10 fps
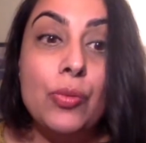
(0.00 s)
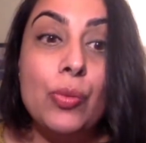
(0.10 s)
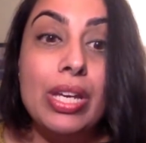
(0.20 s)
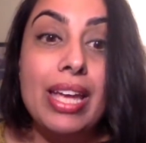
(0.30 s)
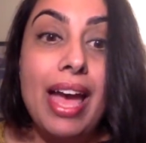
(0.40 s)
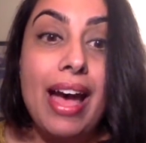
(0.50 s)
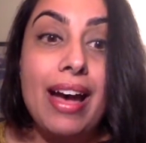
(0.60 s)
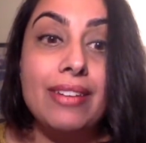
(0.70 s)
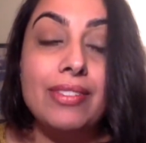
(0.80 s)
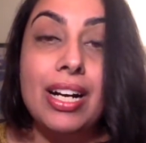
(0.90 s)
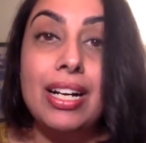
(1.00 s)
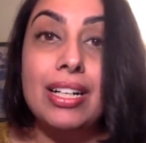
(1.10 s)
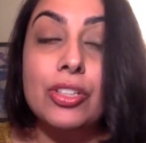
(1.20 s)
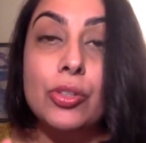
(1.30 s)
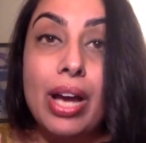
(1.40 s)
You
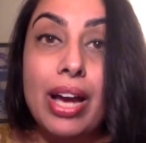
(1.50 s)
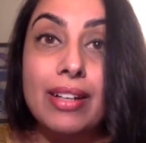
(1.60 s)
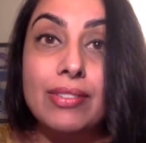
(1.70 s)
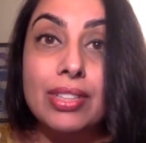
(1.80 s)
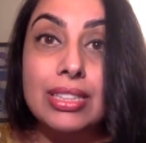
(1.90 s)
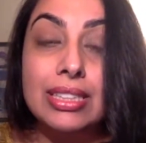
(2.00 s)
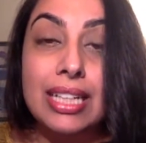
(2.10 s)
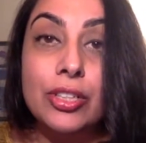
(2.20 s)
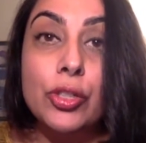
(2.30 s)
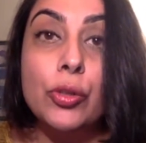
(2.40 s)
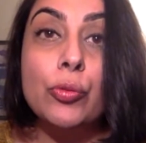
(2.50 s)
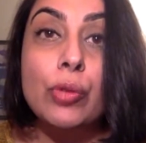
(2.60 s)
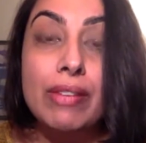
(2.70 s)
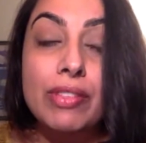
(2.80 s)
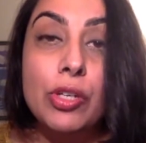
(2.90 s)
have done your
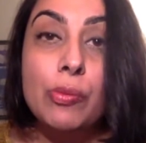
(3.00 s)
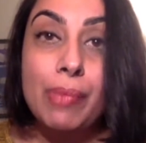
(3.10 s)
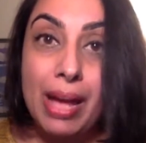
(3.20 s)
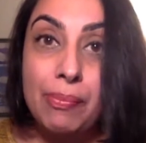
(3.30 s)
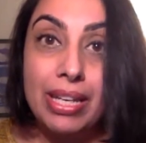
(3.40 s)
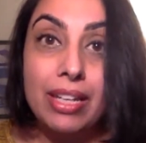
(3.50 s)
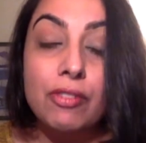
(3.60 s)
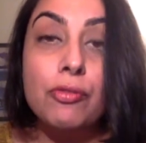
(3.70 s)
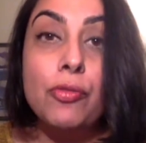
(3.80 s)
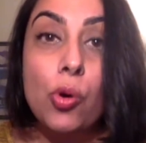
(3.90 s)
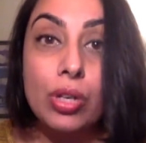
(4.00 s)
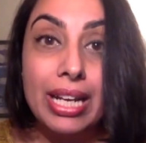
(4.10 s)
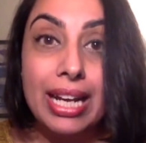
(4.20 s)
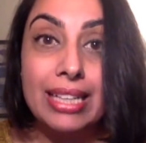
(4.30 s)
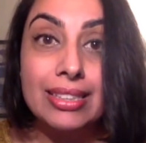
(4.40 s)
revenue mapping and
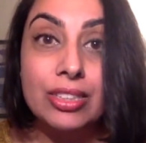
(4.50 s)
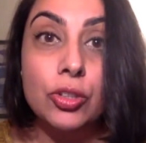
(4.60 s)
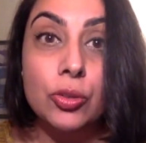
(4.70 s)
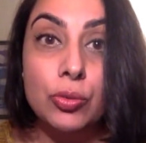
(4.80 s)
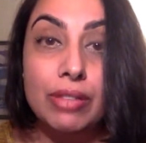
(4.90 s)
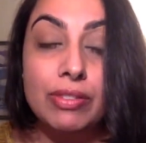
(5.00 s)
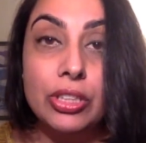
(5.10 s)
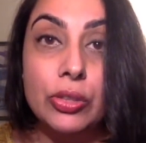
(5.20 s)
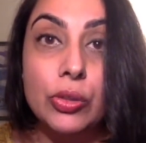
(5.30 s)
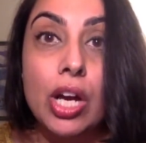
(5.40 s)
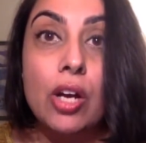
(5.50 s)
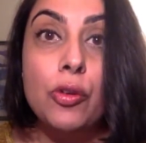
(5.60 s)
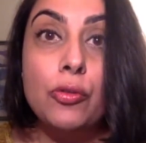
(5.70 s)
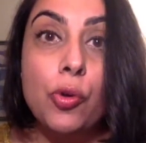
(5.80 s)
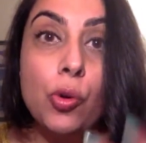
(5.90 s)
forecasted your revenue
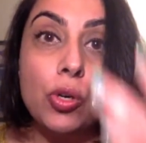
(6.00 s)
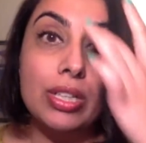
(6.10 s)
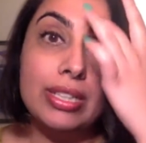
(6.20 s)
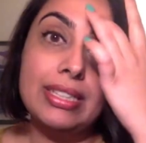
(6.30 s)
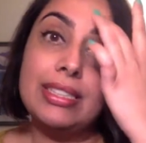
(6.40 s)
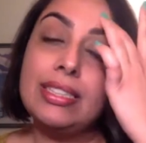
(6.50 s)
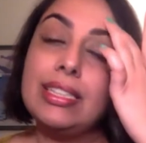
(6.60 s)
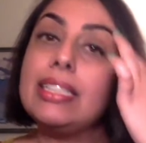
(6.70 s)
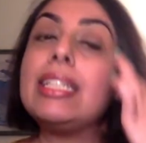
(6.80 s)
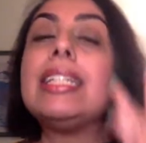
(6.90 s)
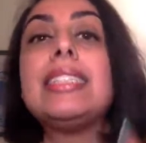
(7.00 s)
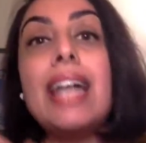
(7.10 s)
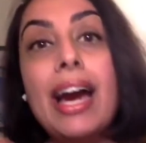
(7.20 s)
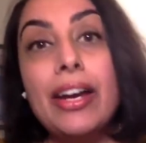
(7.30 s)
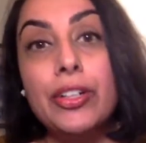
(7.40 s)
for this
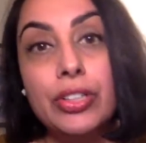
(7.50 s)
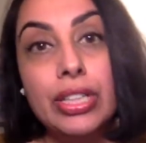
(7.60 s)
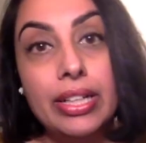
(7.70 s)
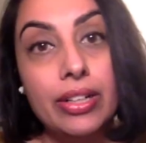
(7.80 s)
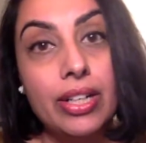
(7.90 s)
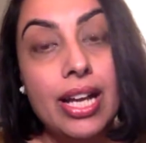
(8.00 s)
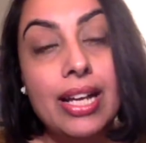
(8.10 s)
entire year.